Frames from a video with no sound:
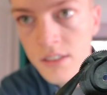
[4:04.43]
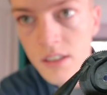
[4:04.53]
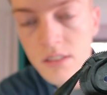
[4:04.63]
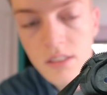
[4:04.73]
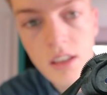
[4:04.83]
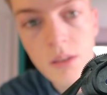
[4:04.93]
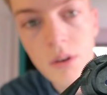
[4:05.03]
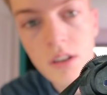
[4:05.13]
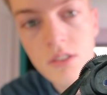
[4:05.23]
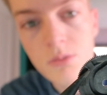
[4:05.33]
doesn't keep
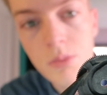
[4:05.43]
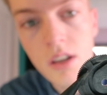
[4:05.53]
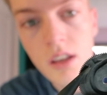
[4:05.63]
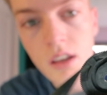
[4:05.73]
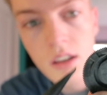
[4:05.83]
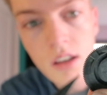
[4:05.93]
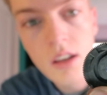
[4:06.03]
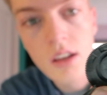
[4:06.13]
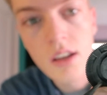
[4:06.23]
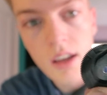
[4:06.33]
on spinning
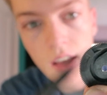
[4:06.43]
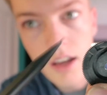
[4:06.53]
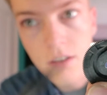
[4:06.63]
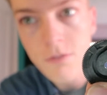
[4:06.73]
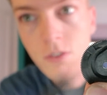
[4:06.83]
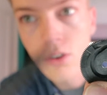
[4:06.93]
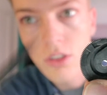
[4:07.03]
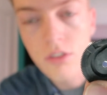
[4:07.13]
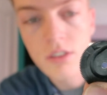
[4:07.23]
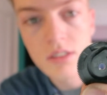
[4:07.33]
at a full
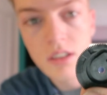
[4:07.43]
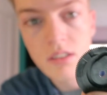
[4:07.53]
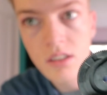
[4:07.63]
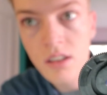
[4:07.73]
360.